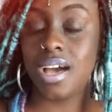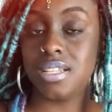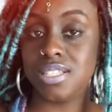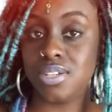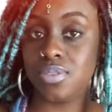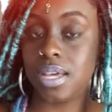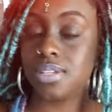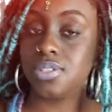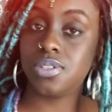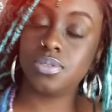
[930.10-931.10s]
Until
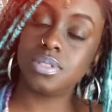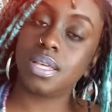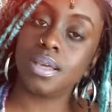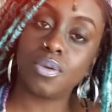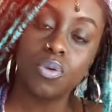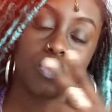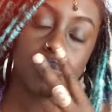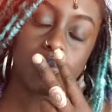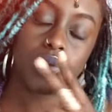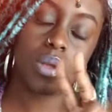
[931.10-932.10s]
next Tuesday,
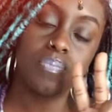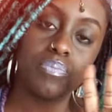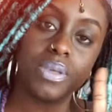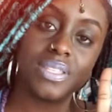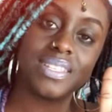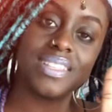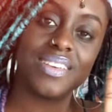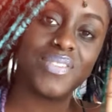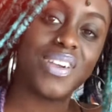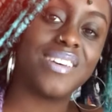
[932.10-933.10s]
peace and
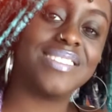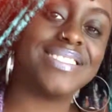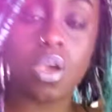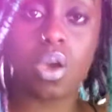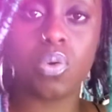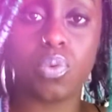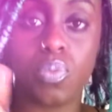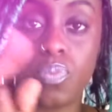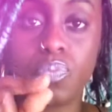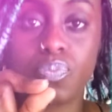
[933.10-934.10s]
love, y'all.
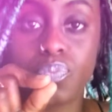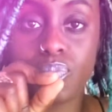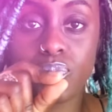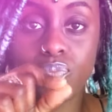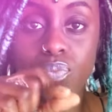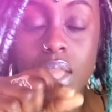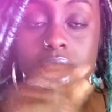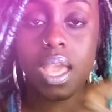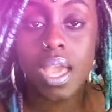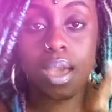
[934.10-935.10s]
Ooh,
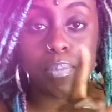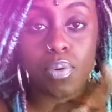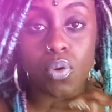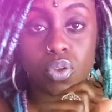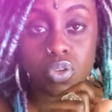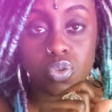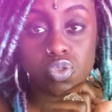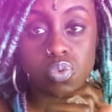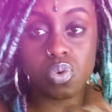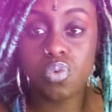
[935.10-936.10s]
per
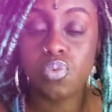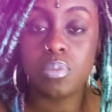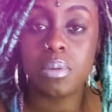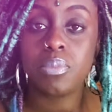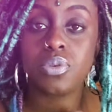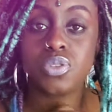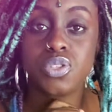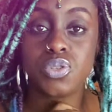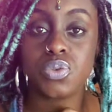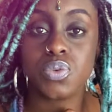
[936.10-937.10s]
usual, remember
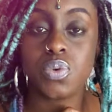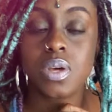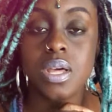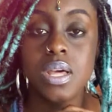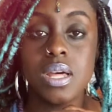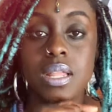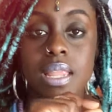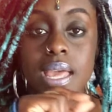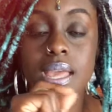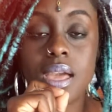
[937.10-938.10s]
to
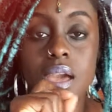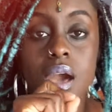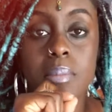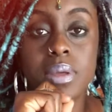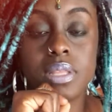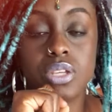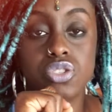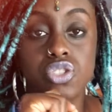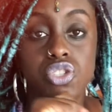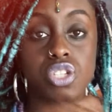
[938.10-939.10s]
like, comment,
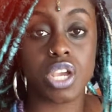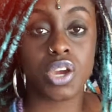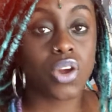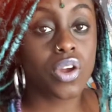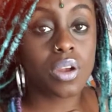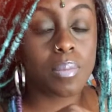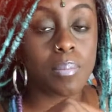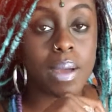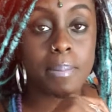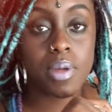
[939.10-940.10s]
and share
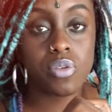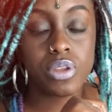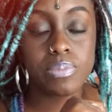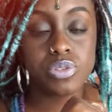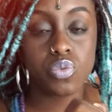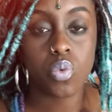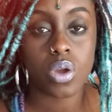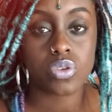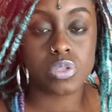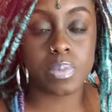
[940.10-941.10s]
my Mellow Neptune
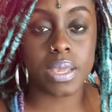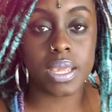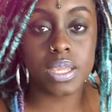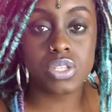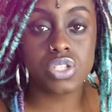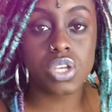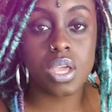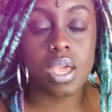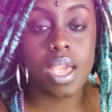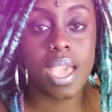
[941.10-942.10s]
Waters page.
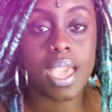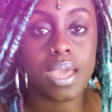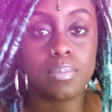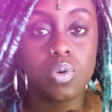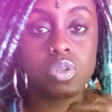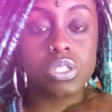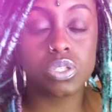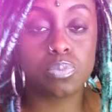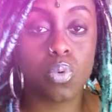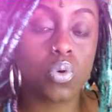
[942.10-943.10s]
And most
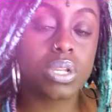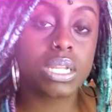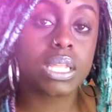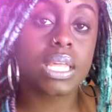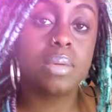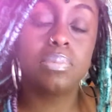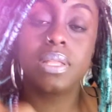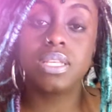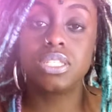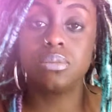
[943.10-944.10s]
importantly,
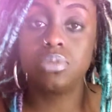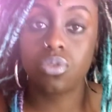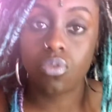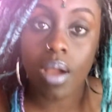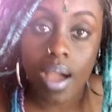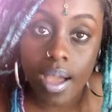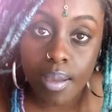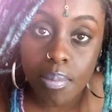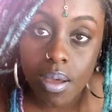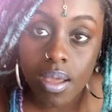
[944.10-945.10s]
please
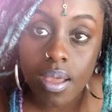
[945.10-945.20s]
subscribe.